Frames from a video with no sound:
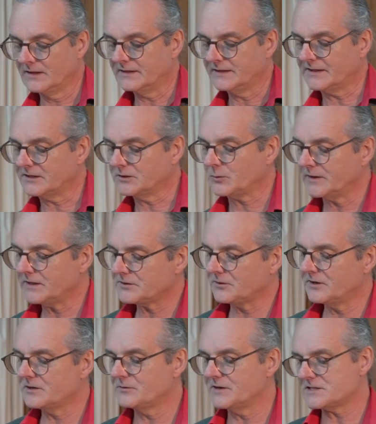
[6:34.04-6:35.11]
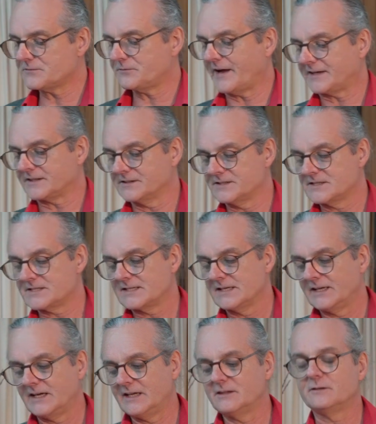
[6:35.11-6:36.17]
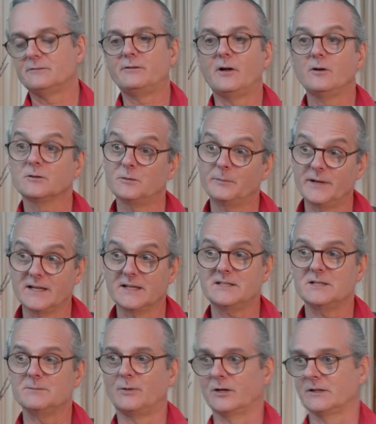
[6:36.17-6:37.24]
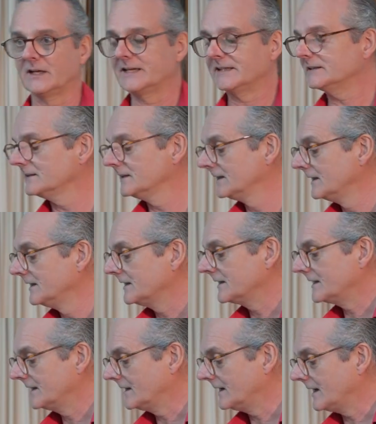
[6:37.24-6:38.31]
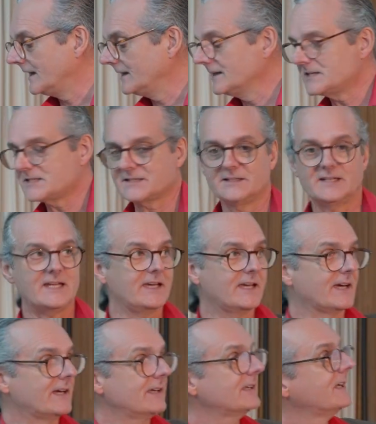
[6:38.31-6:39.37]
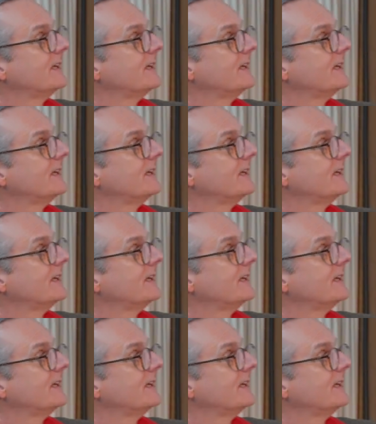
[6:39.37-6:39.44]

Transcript: Now, the 23 risk factors in the vulnerability modelling are listed here,